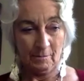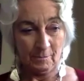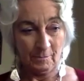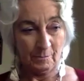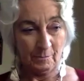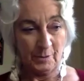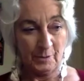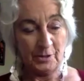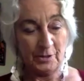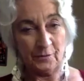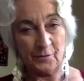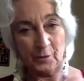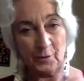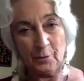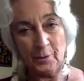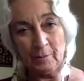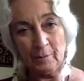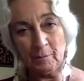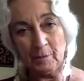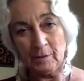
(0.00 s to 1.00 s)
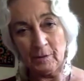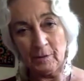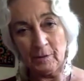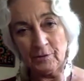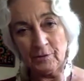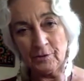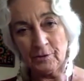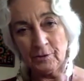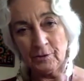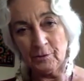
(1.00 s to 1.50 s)
piece of equipment
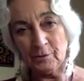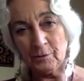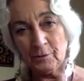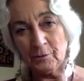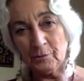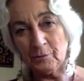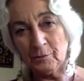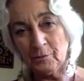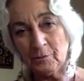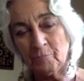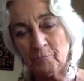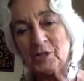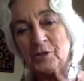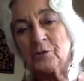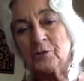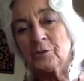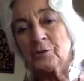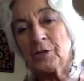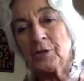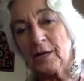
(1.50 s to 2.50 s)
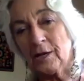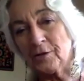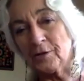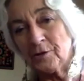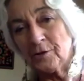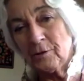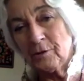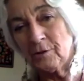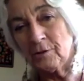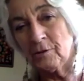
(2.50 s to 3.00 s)
to muscle
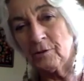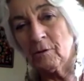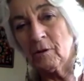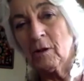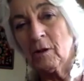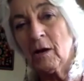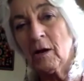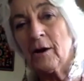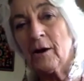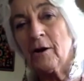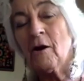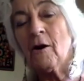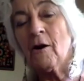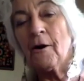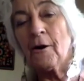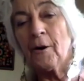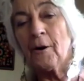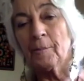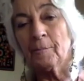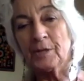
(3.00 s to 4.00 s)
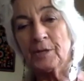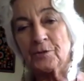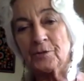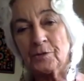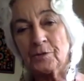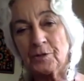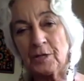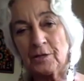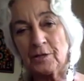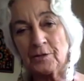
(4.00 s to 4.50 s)
test. You can do a lot of harm
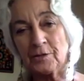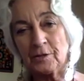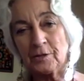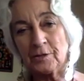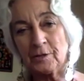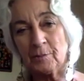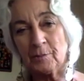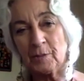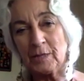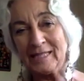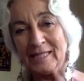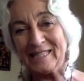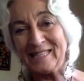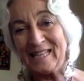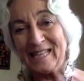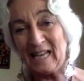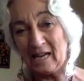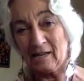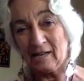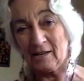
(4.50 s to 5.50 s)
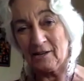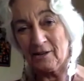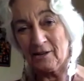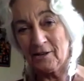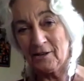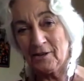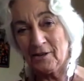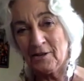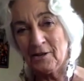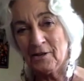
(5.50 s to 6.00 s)
muscle testing somebody's neck,
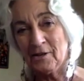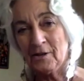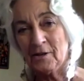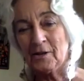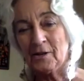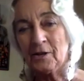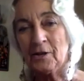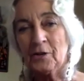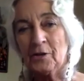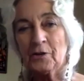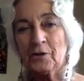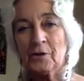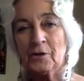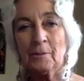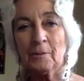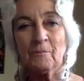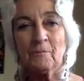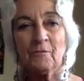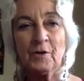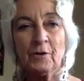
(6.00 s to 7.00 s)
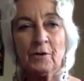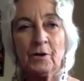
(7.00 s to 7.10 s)
and very